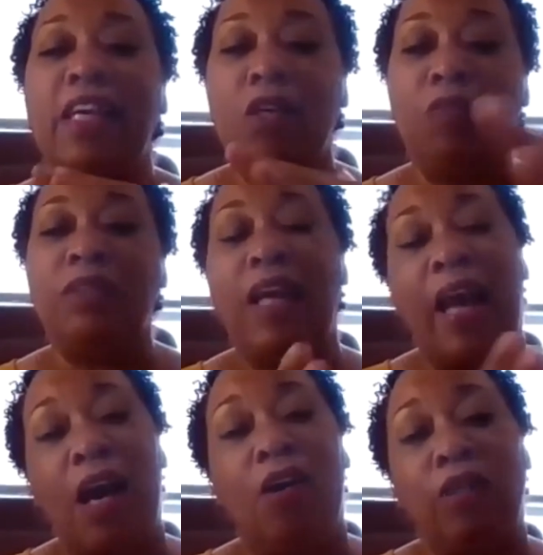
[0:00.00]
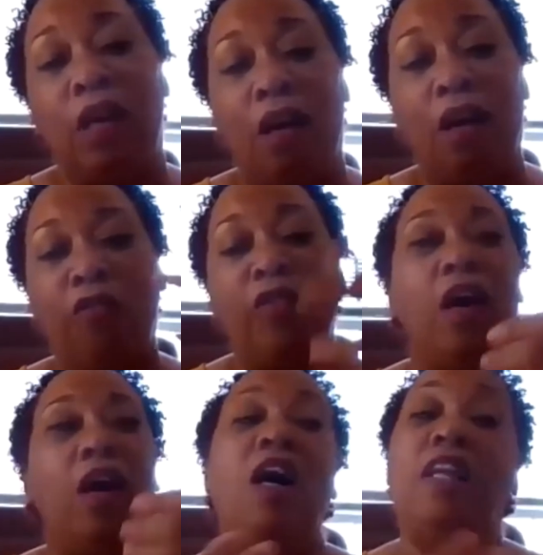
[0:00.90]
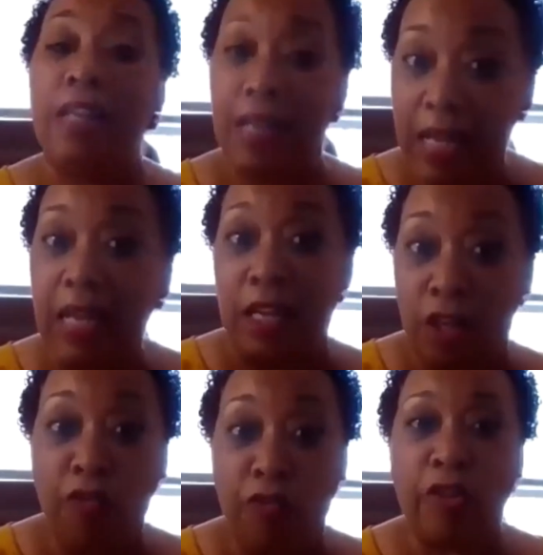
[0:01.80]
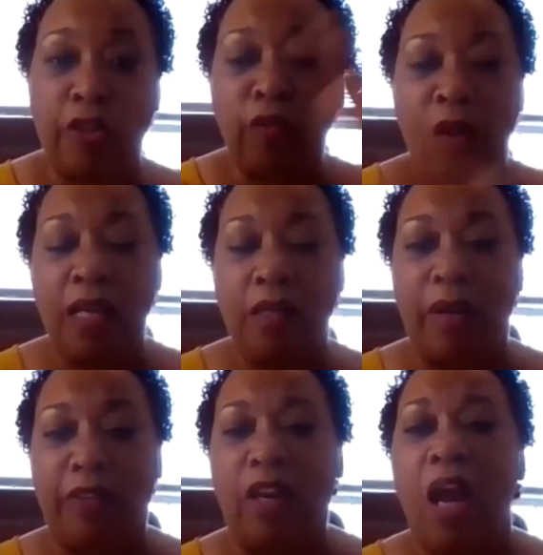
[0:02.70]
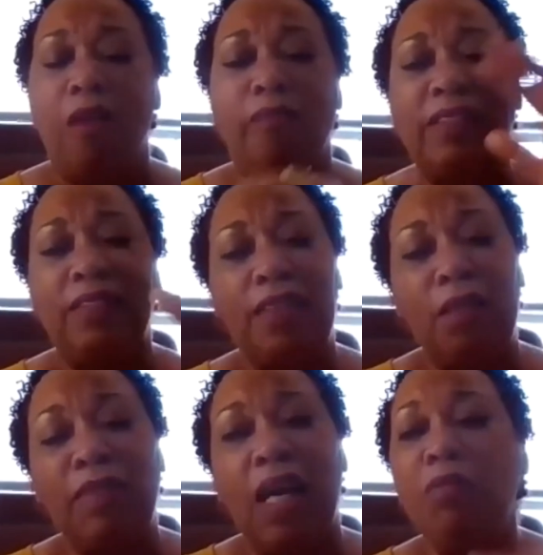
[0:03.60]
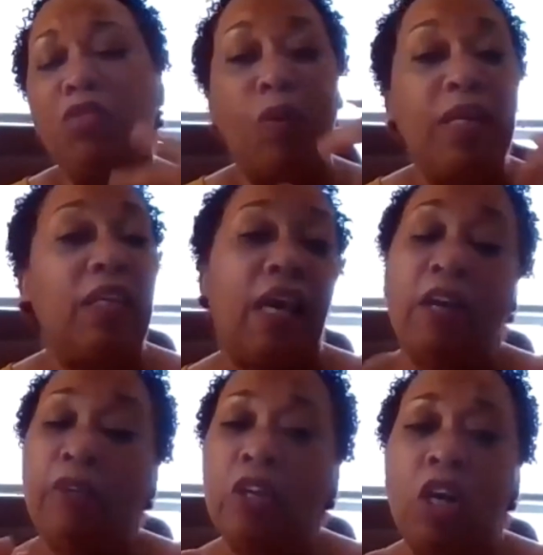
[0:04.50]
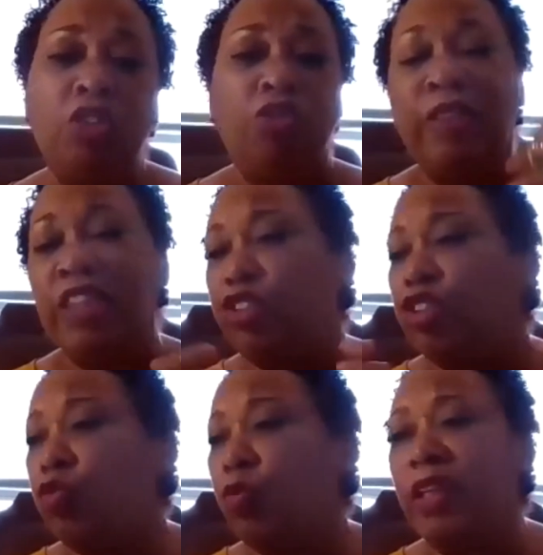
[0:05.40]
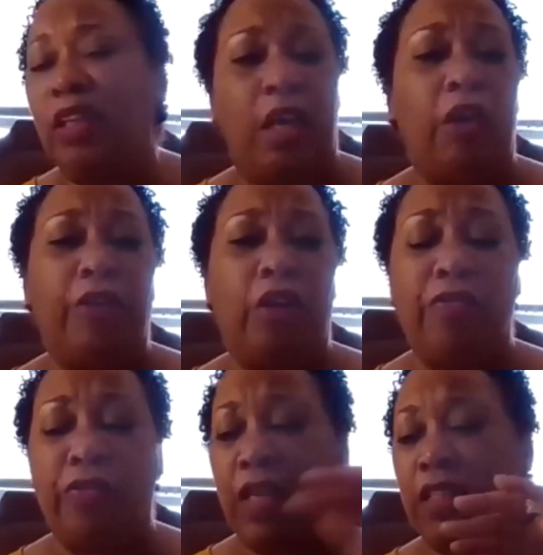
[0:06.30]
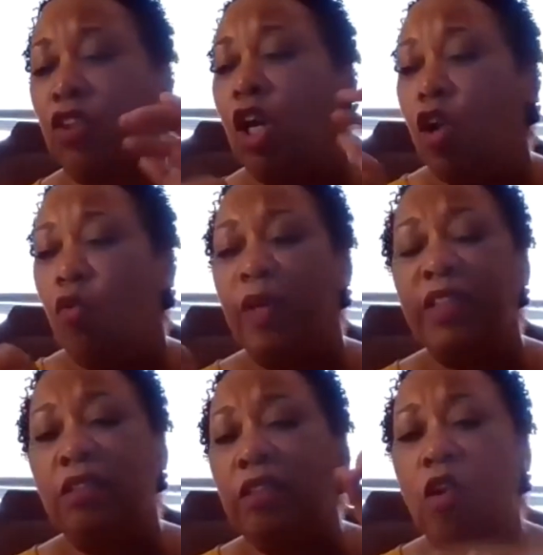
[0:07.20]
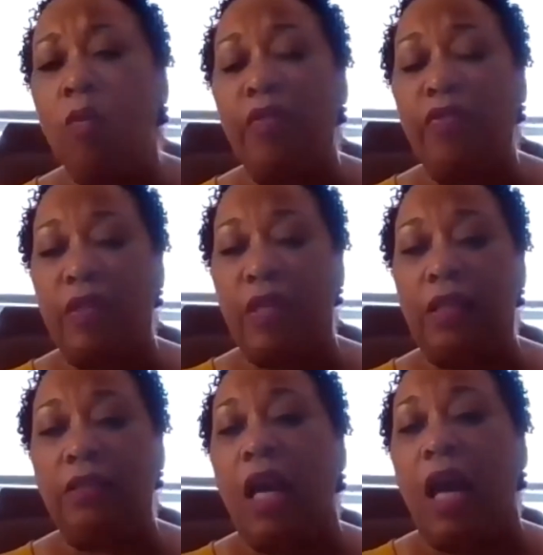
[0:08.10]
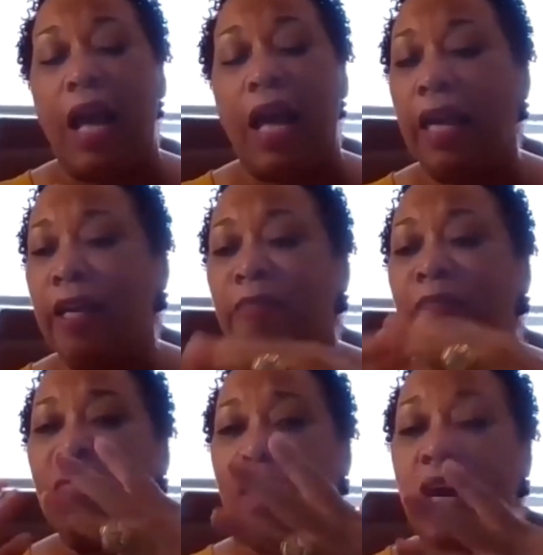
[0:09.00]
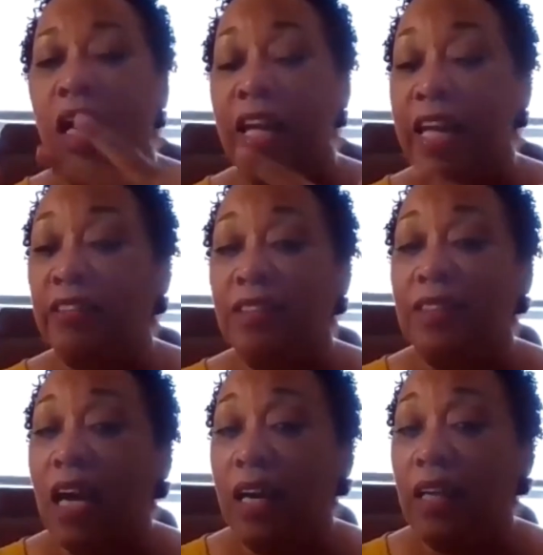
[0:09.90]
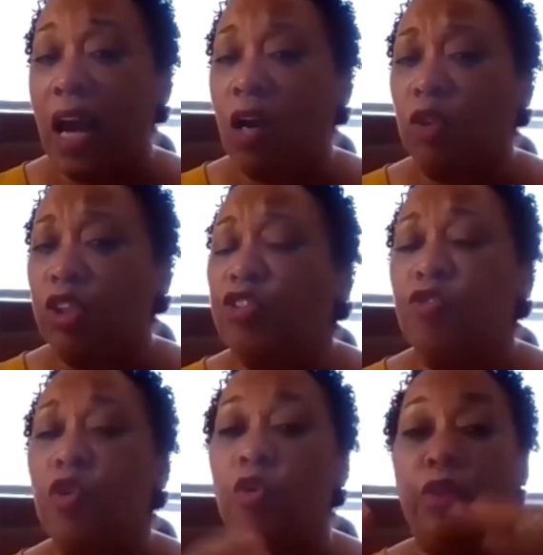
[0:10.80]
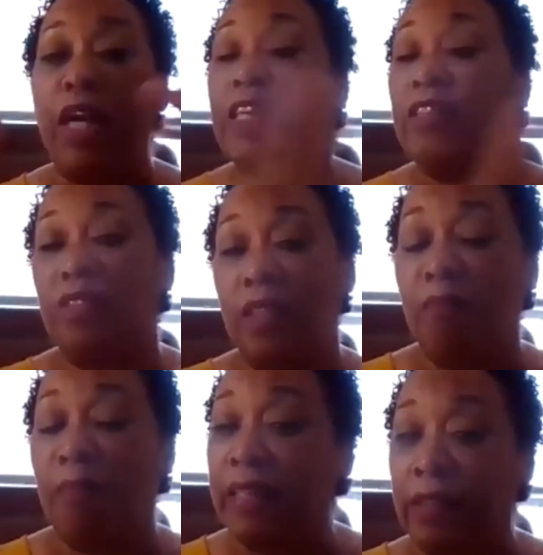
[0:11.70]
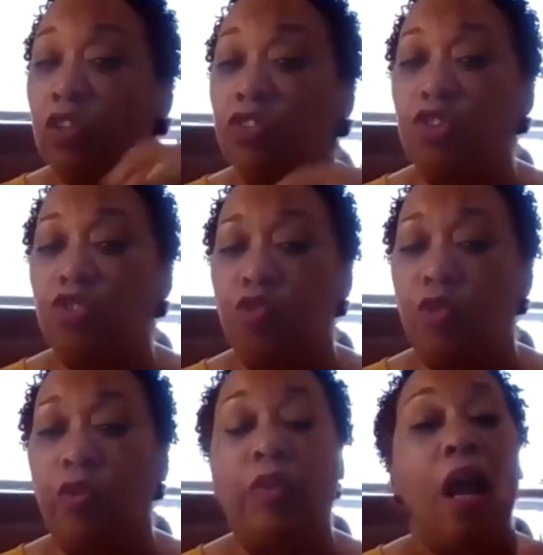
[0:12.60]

it was out of a need for the grandmother. But sometimes we carry on traditions, we carry on things, we deal with things. And uh, it's not our truth, it's somebody else's truth